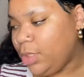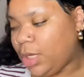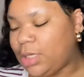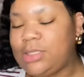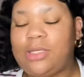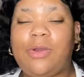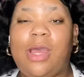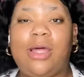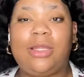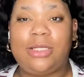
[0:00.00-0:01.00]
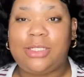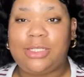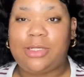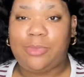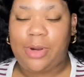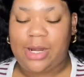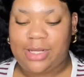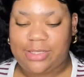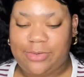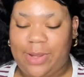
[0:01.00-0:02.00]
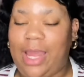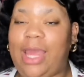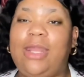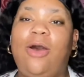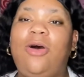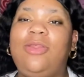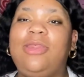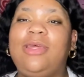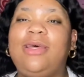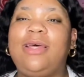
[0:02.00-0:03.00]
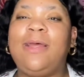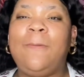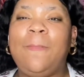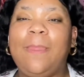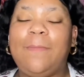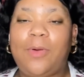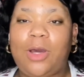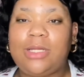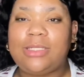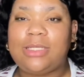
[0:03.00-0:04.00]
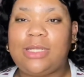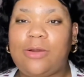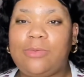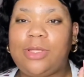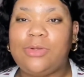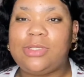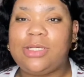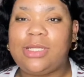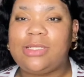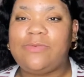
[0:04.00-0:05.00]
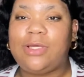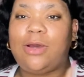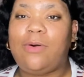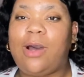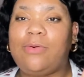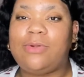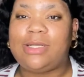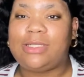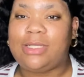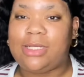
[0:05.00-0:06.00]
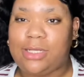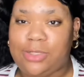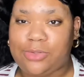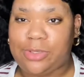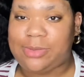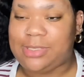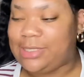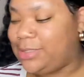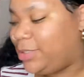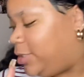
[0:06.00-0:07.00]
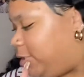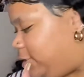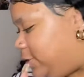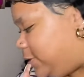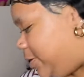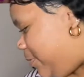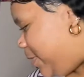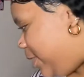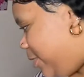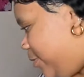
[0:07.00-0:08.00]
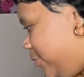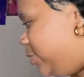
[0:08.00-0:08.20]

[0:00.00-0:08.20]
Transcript: So yeah, let's just jump right into it. And all the products that I will be using in this video, I will list in the description. So here we go.